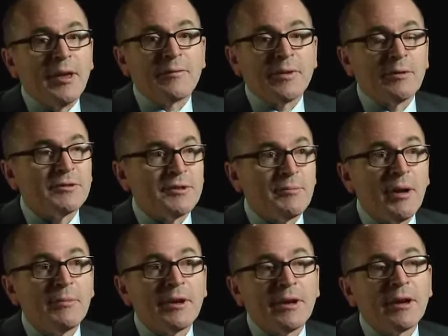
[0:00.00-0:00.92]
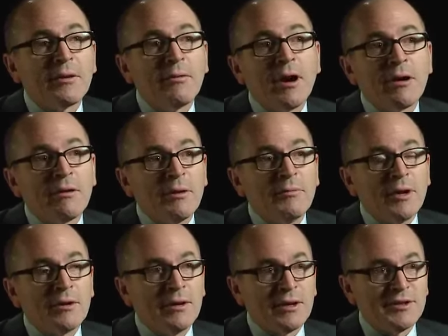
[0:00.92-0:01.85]
If there was a public inquiry,
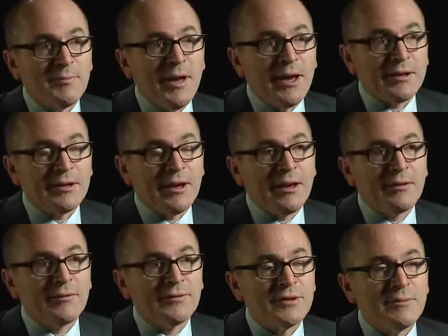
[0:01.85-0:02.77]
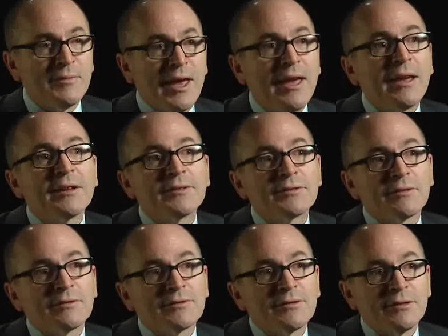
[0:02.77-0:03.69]
we could expect to have some
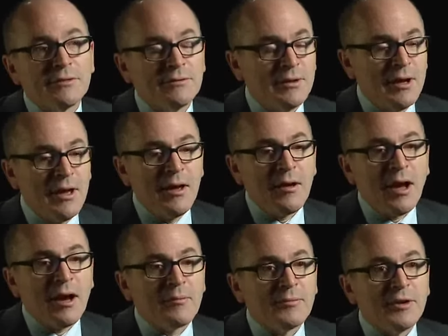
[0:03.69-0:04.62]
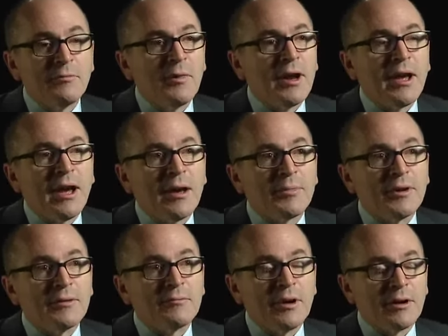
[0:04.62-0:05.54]
answers to what
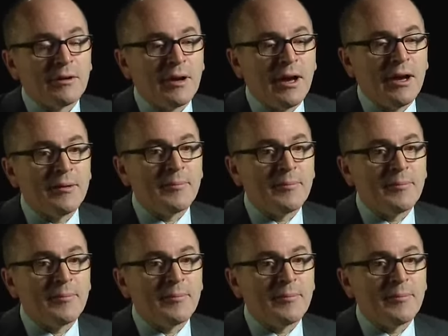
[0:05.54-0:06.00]
happened, where